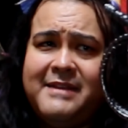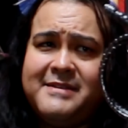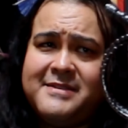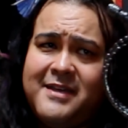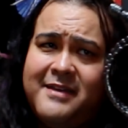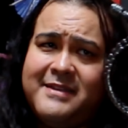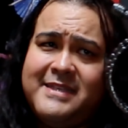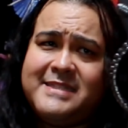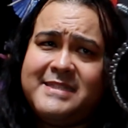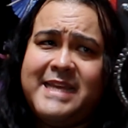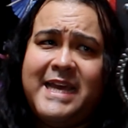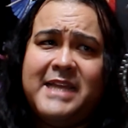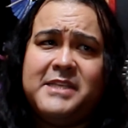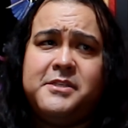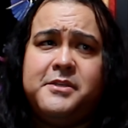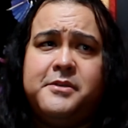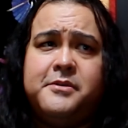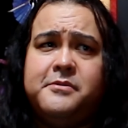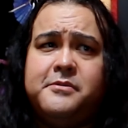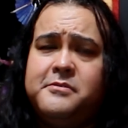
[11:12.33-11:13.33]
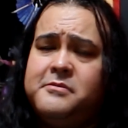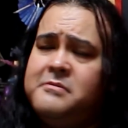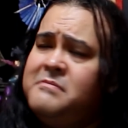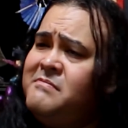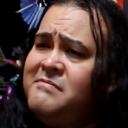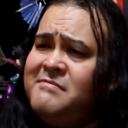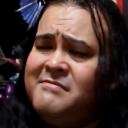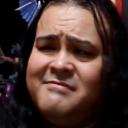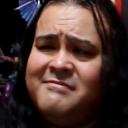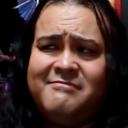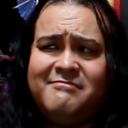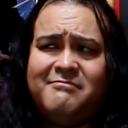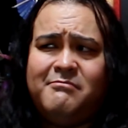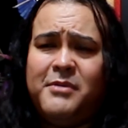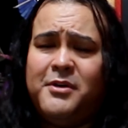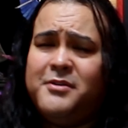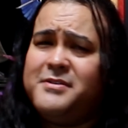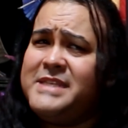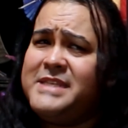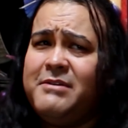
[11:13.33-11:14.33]
saw this statue,
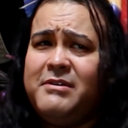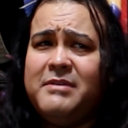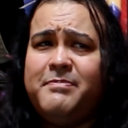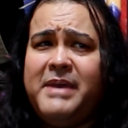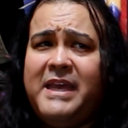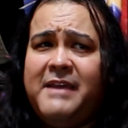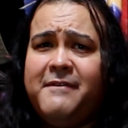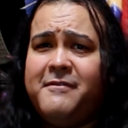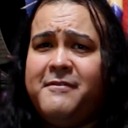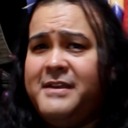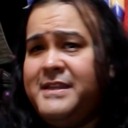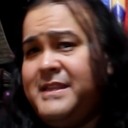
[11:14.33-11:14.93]
most I would pay for